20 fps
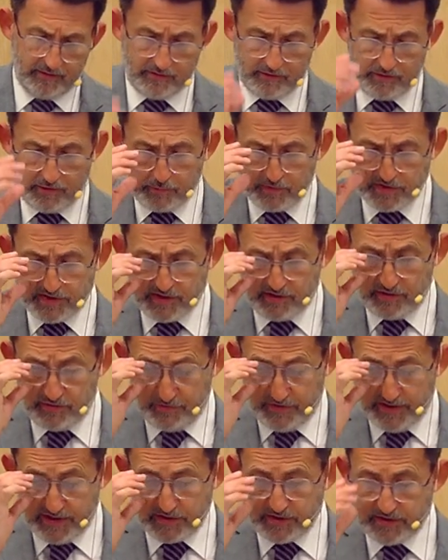There was
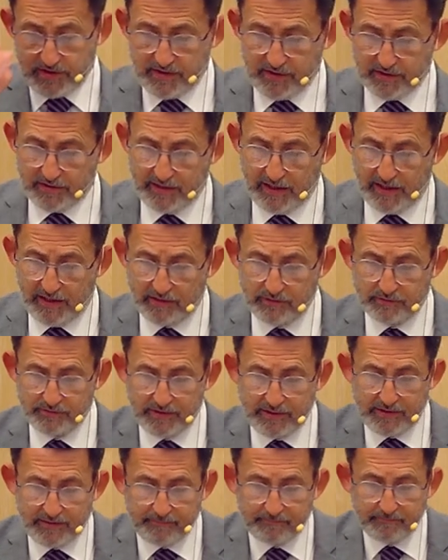conviction at
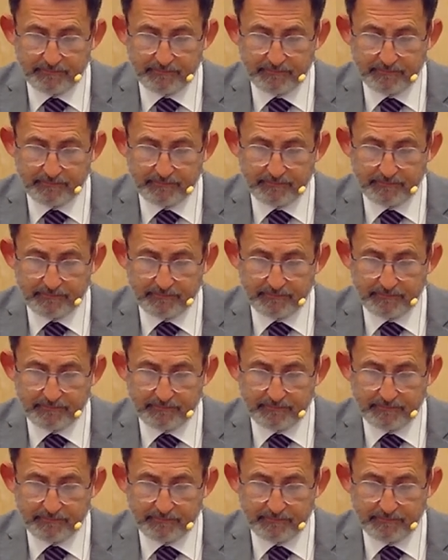Calvary.